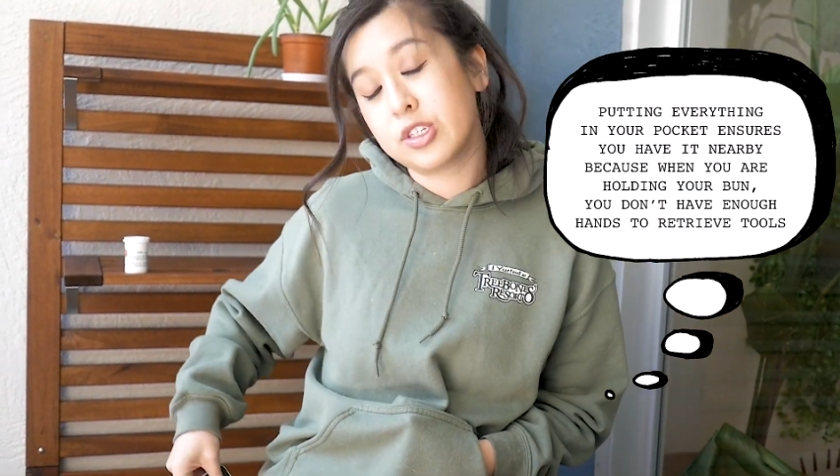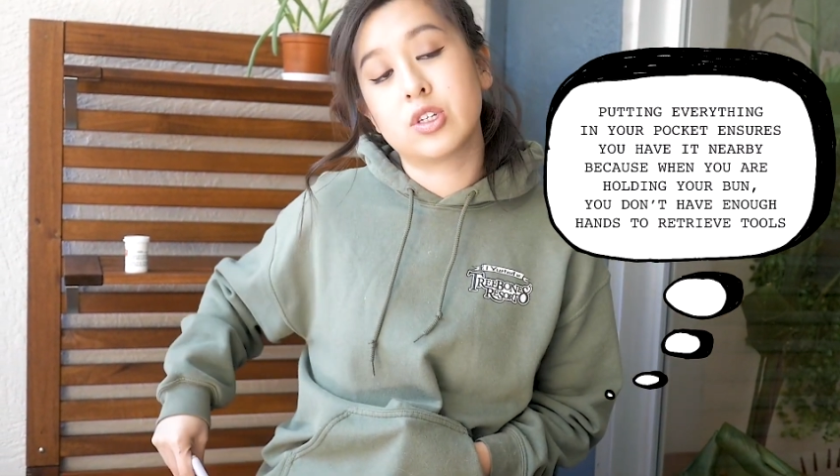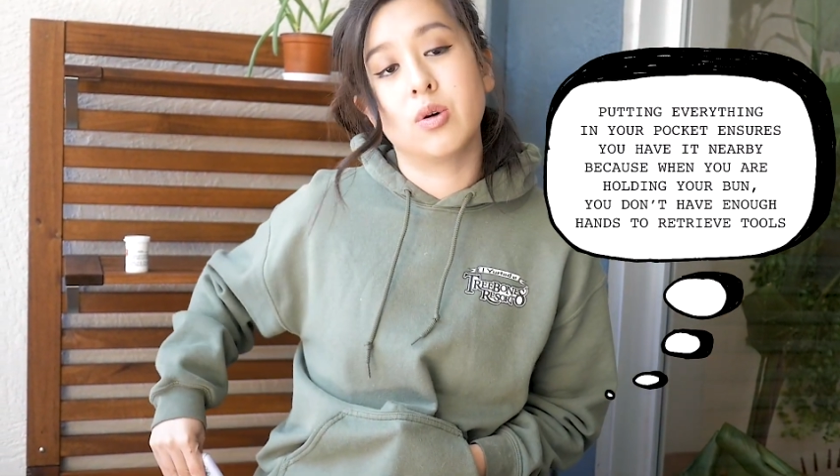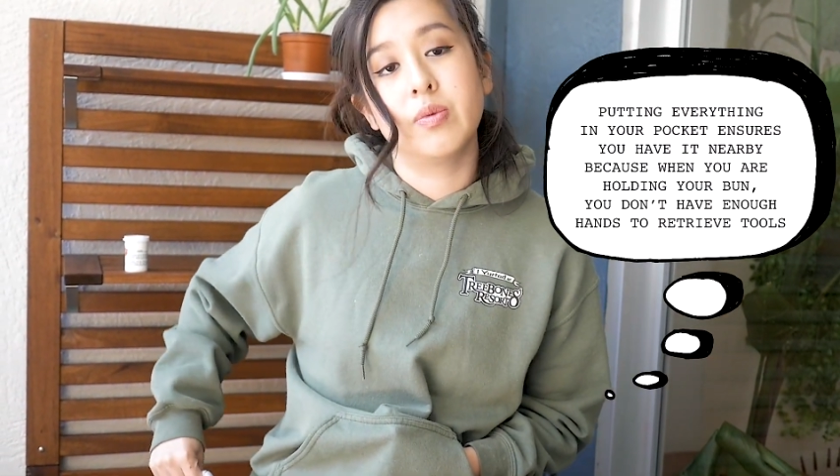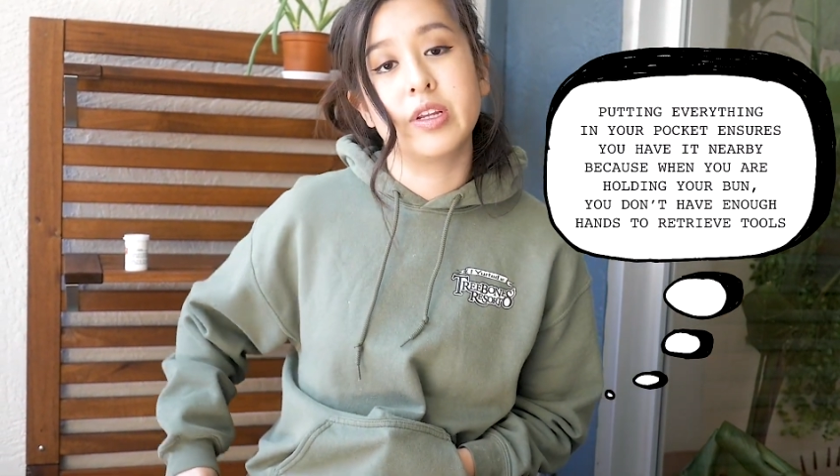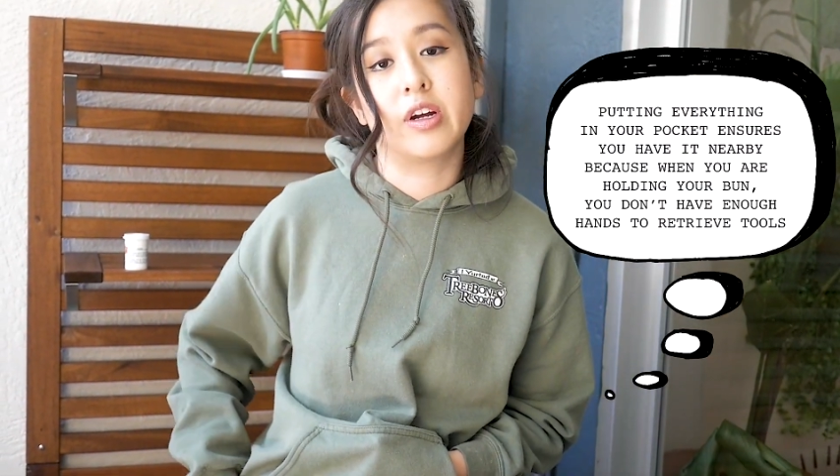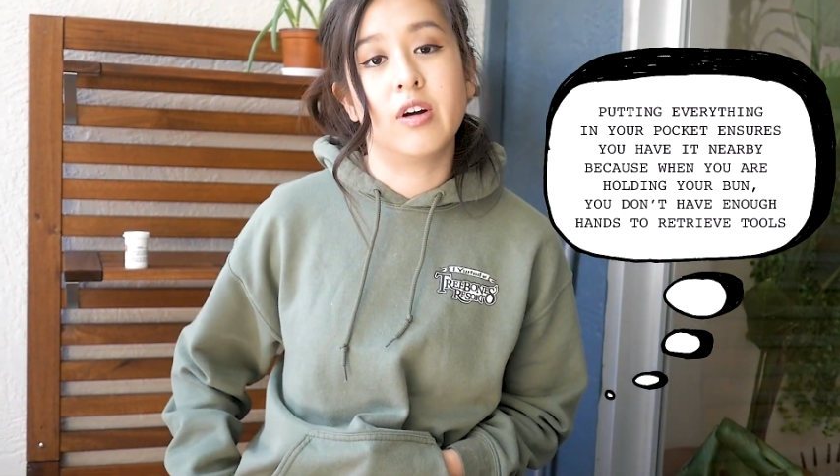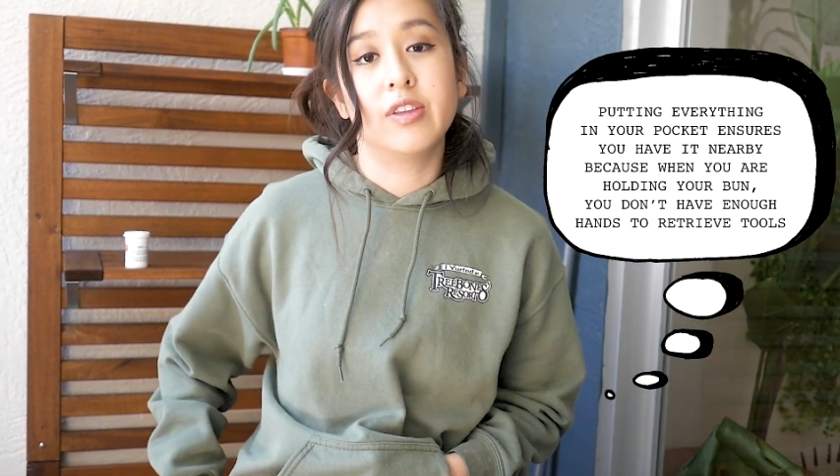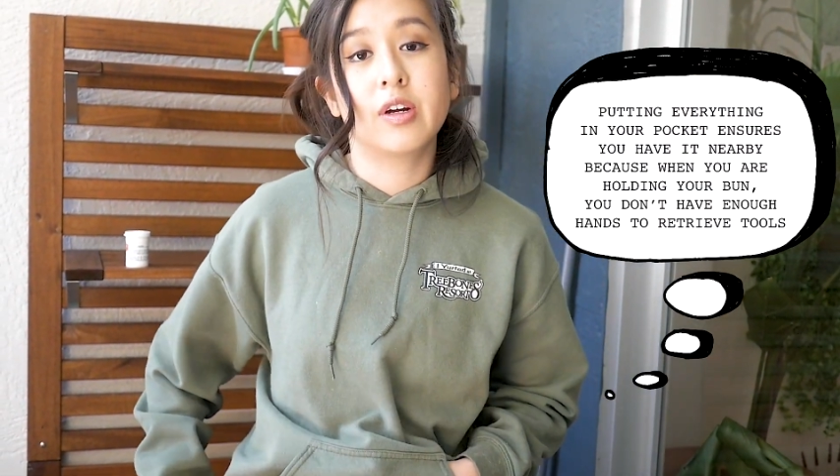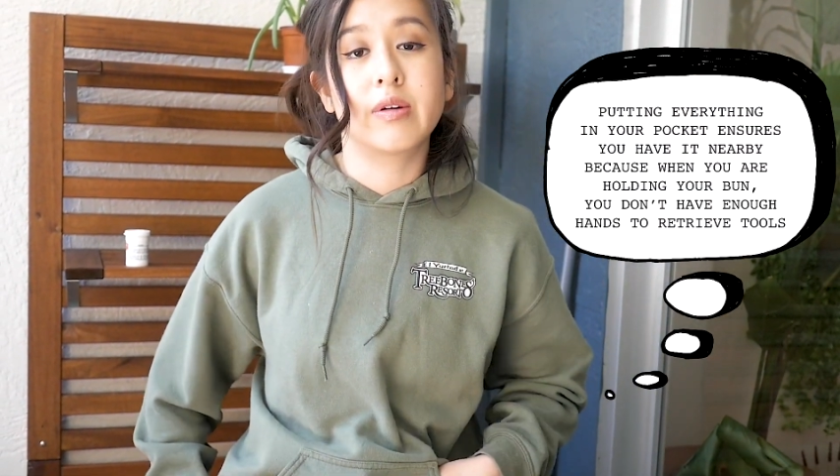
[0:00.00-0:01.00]
So when you're
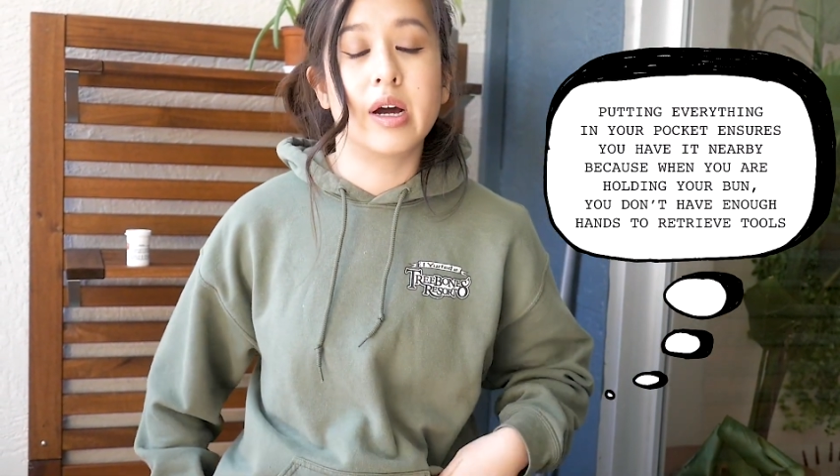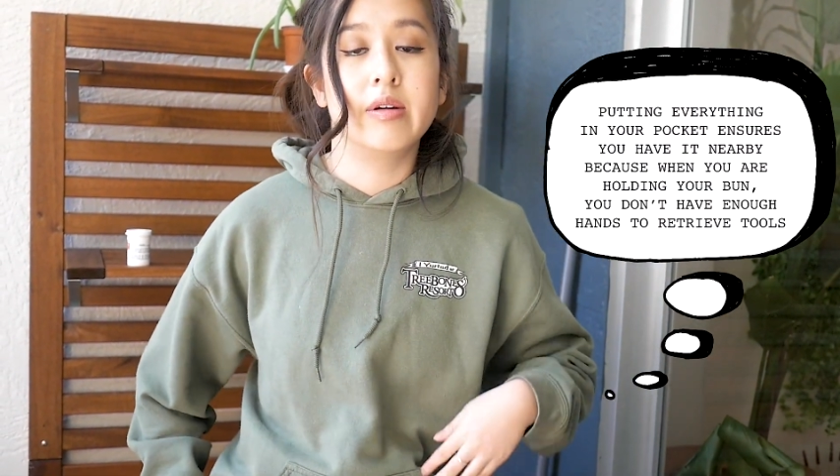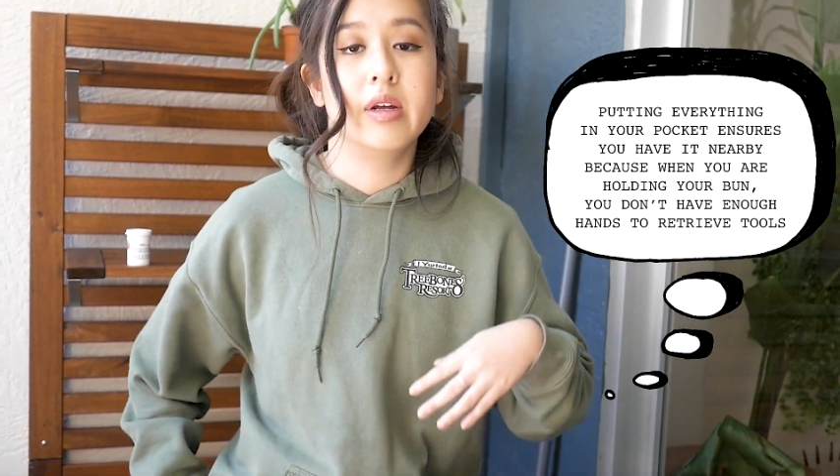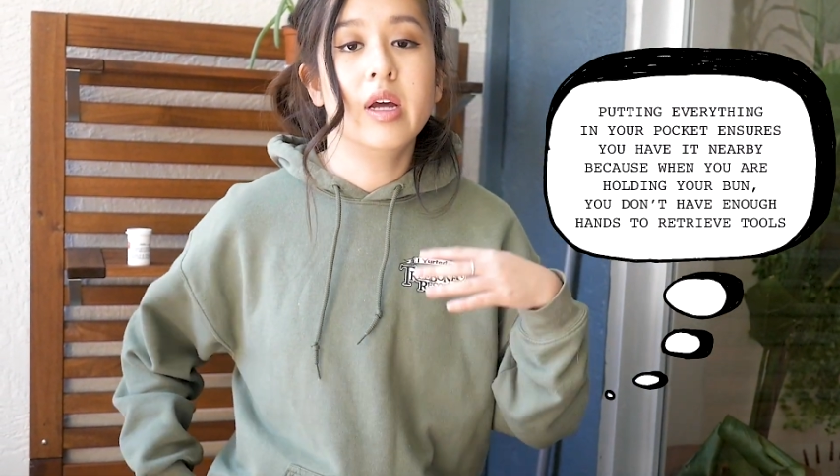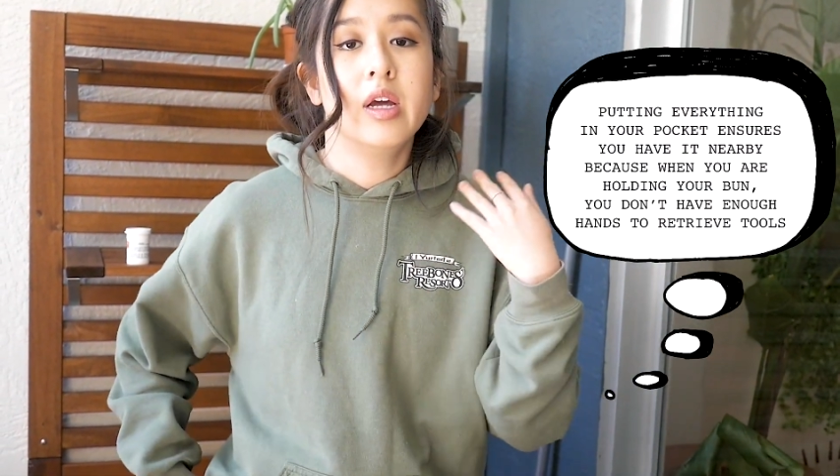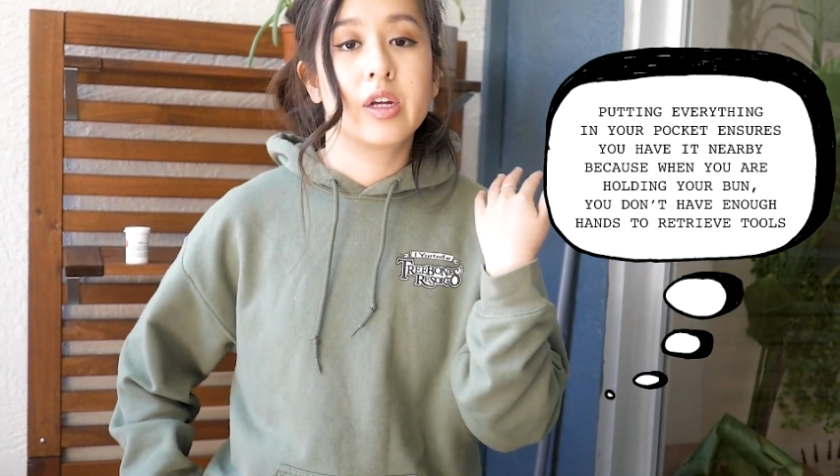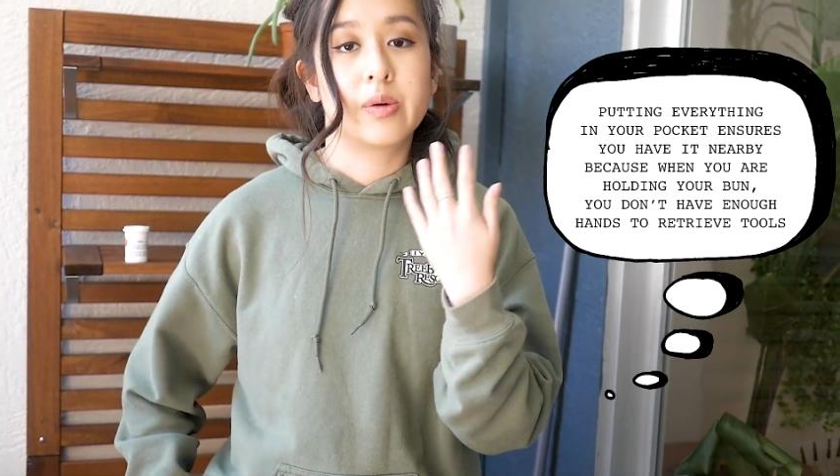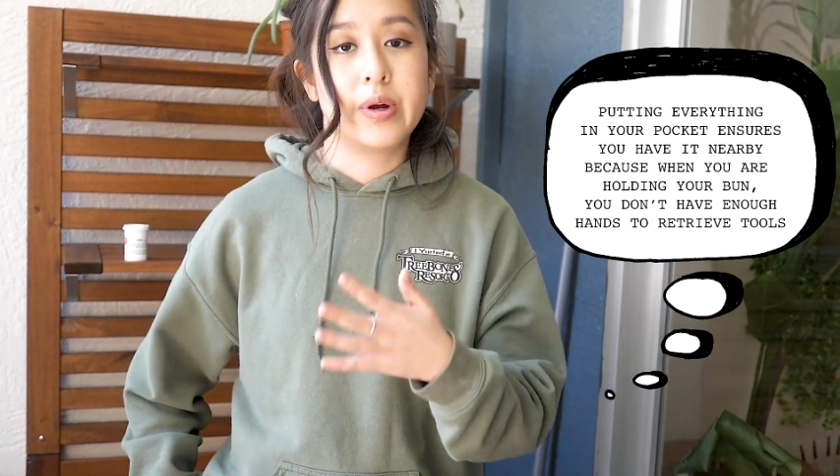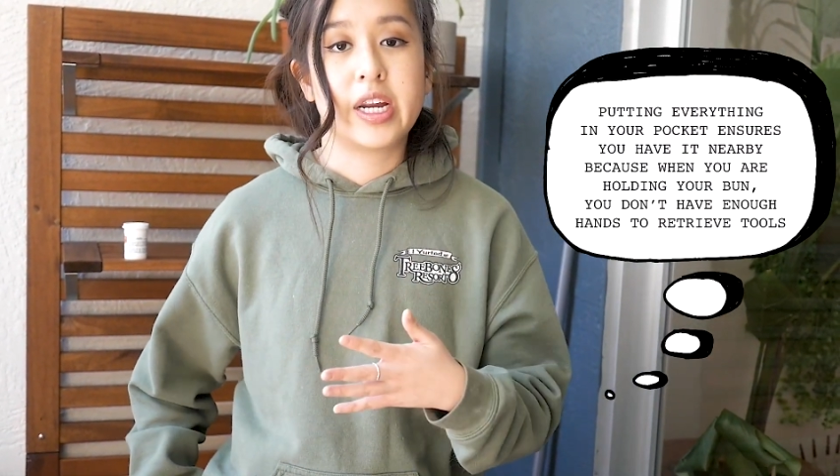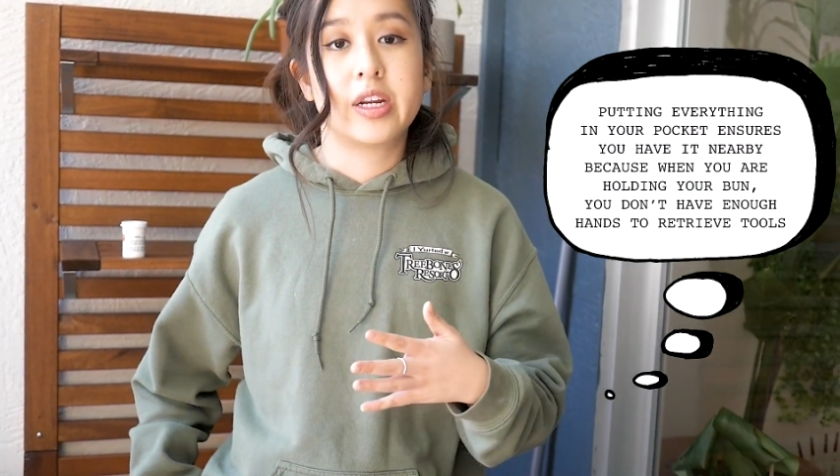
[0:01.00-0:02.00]
on the ground, you're
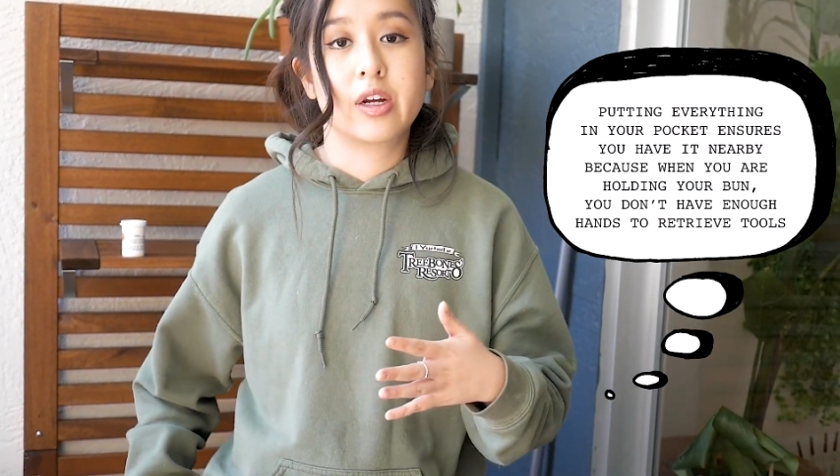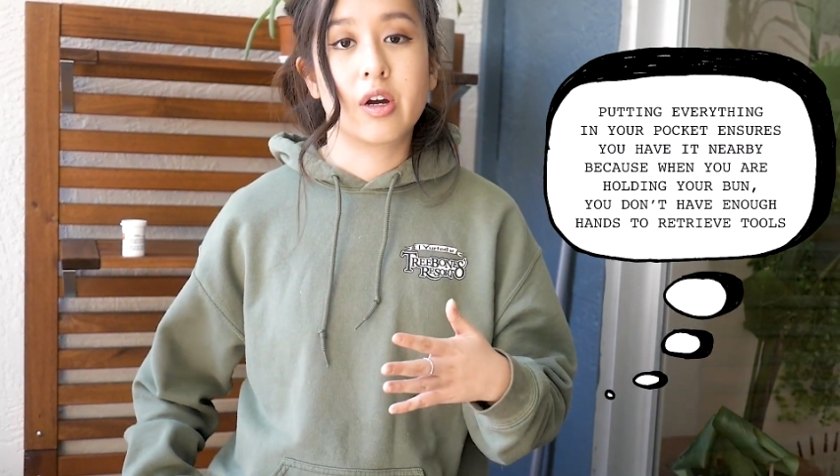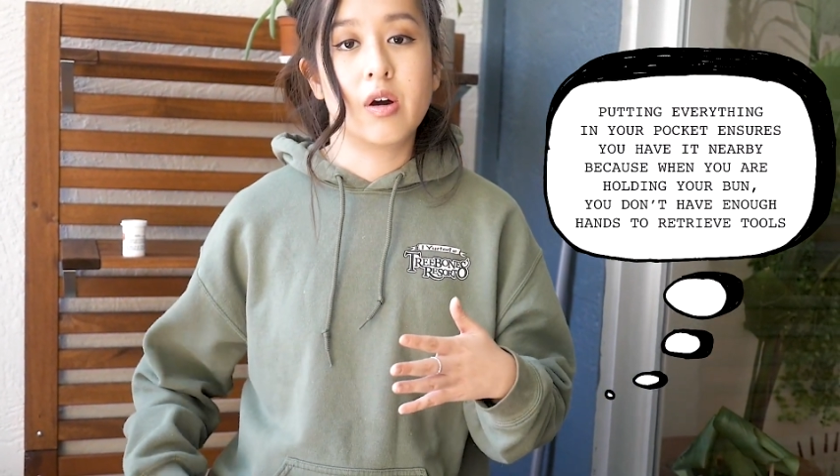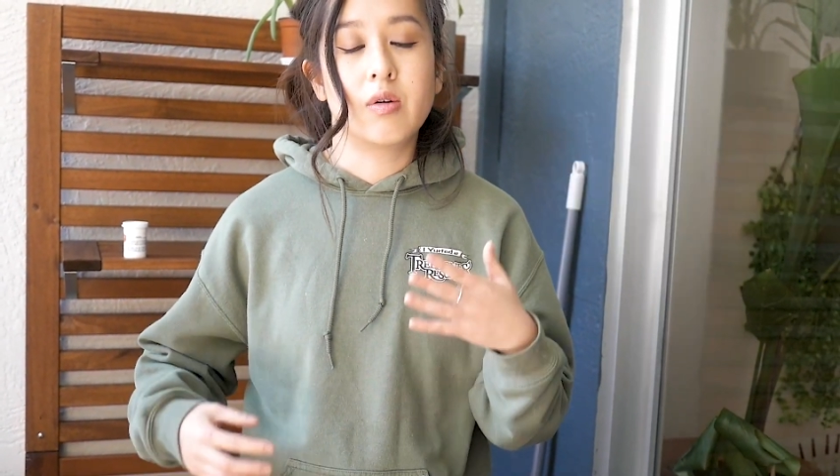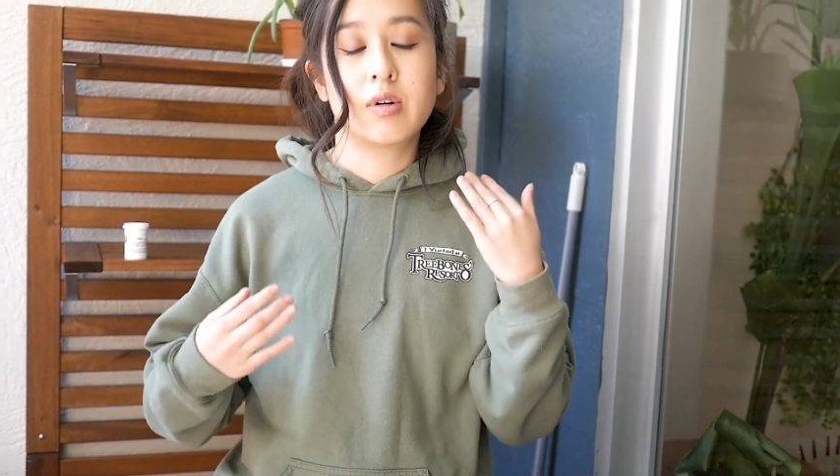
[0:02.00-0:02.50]
ready to go,